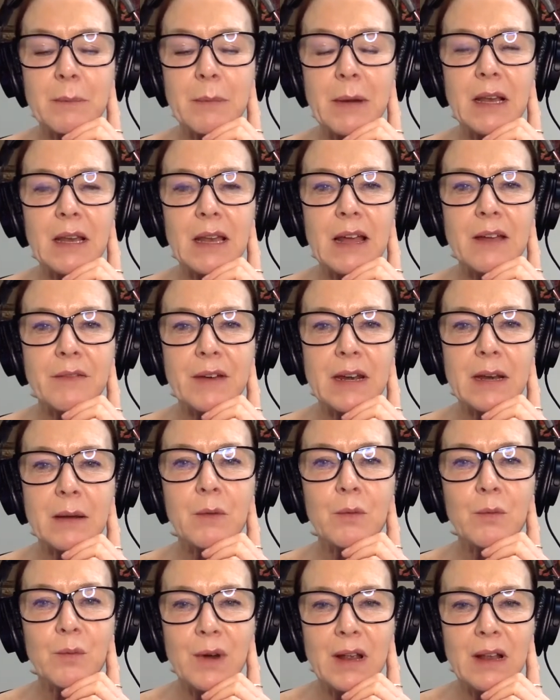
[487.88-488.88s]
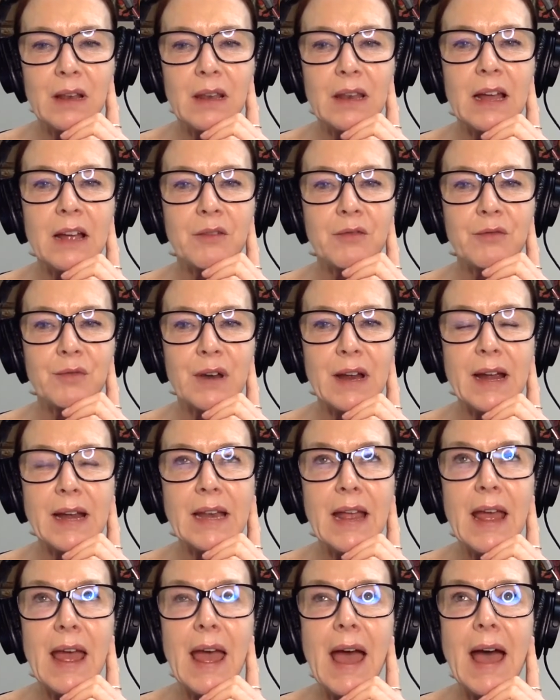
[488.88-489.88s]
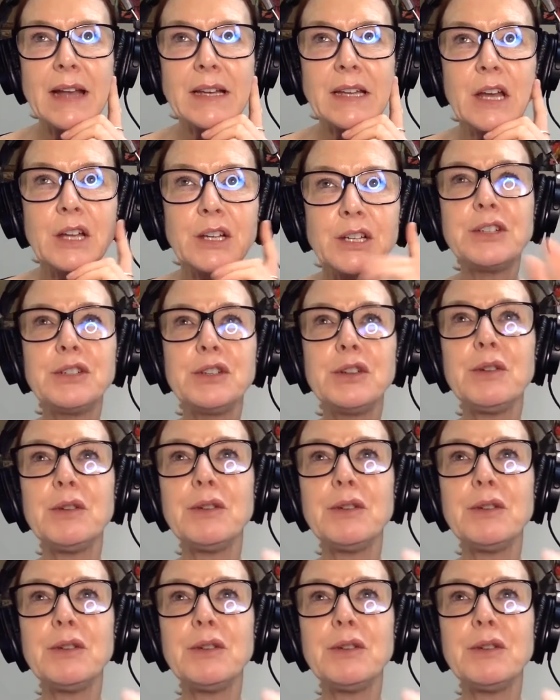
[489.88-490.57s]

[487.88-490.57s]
about life and real life, right? And did